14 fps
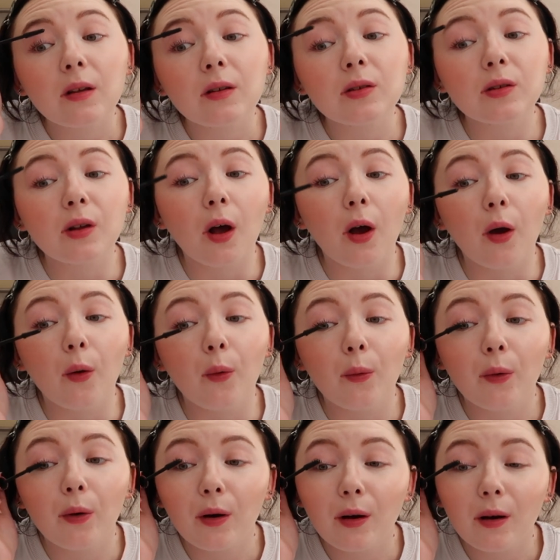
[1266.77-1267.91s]
So
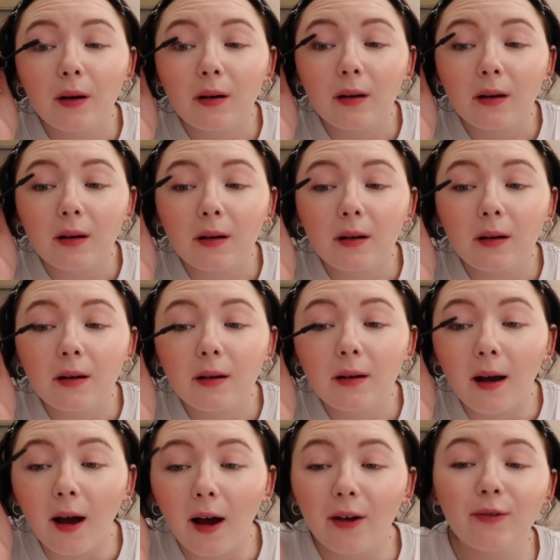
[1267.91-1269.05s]

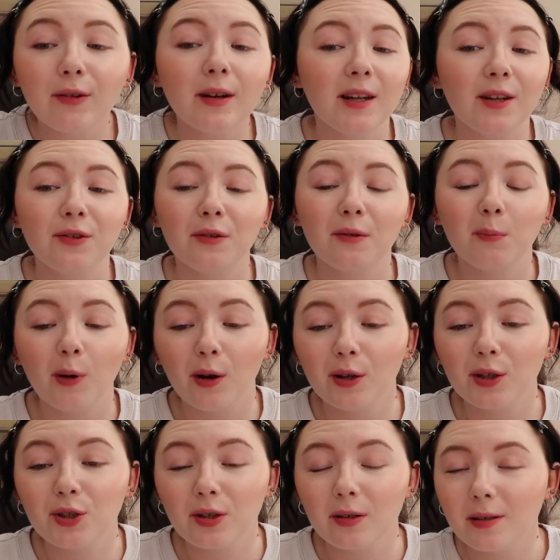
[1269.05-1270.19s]
I really do
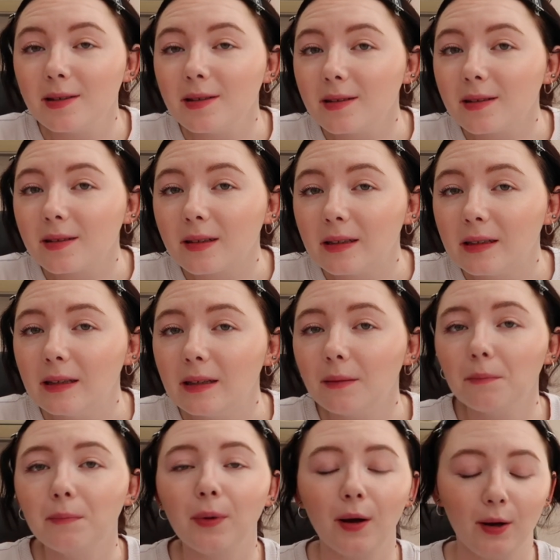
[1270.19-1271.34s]
apologise,
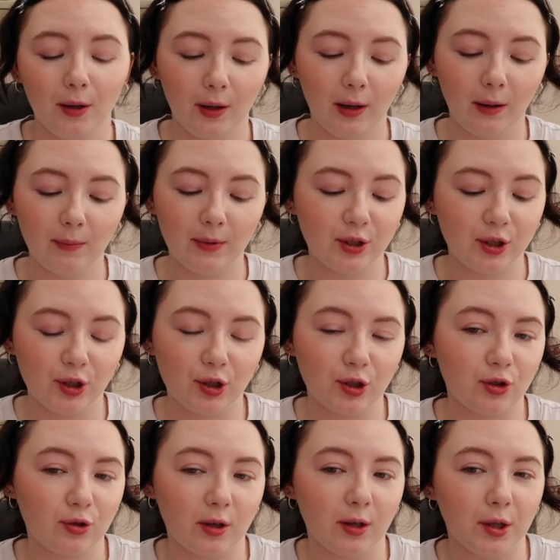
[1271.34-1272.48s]
but I'm literally just
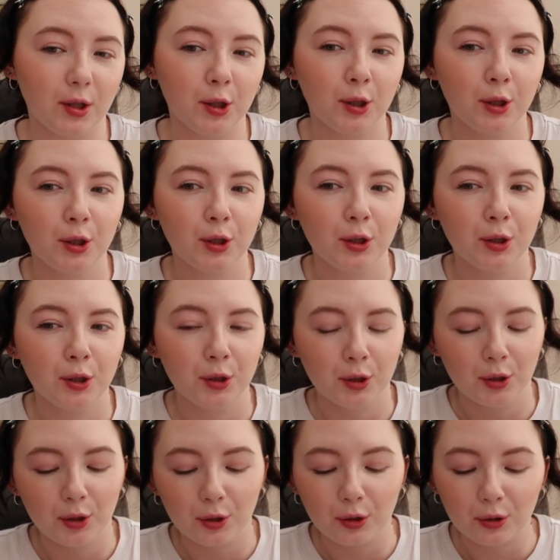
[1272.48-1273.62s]
trying to
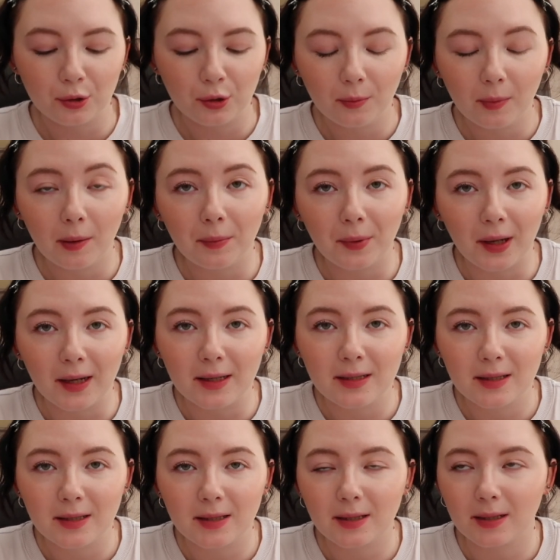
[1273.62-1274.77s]
do my
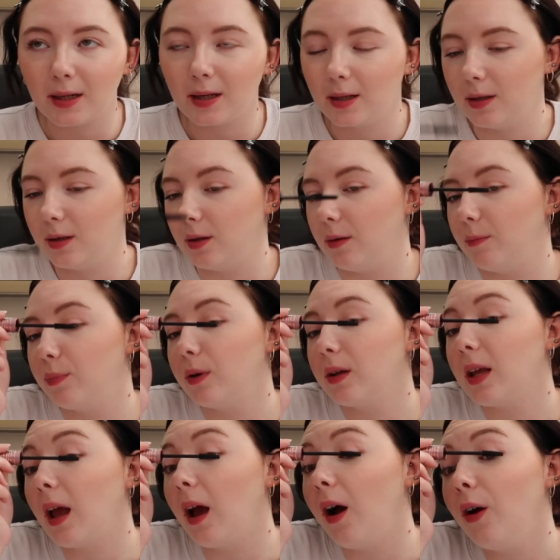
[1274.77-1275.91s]
best. But
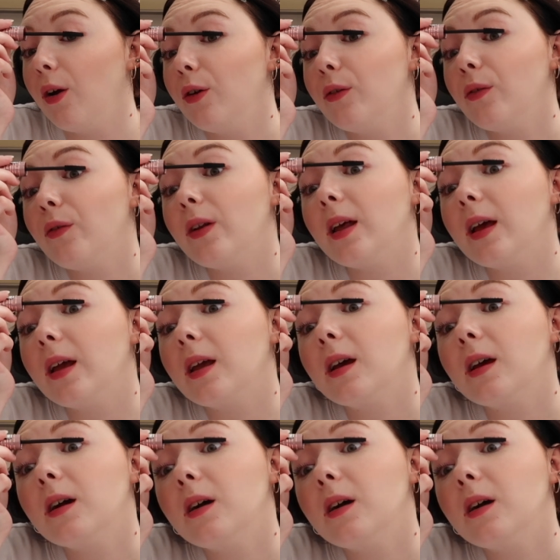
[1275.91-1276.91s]
yeah, hopefully